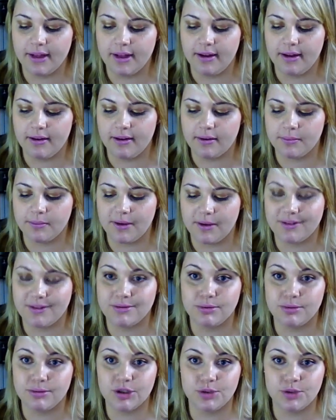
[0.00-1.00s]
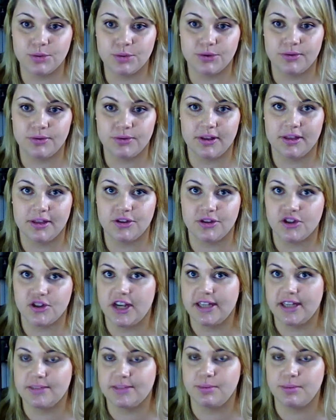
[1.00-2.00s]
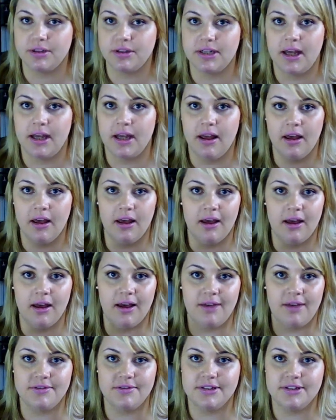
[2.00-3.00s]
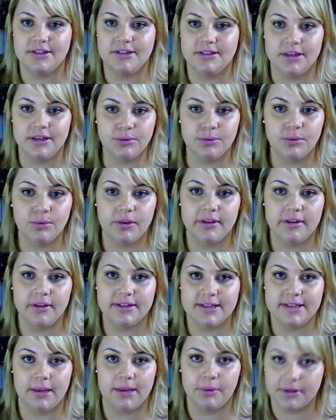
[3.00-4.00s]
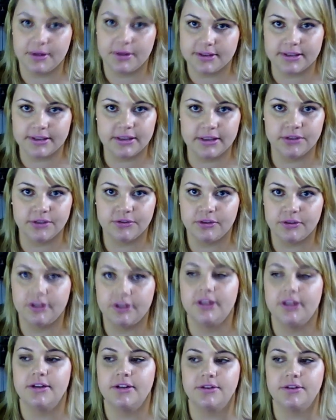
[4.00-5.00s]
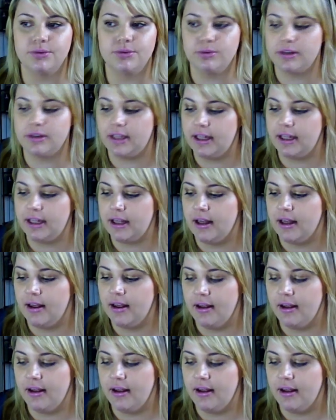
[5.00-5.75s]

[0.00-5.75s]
I've switched between the shades, but I've stick with the same concealer for years, really.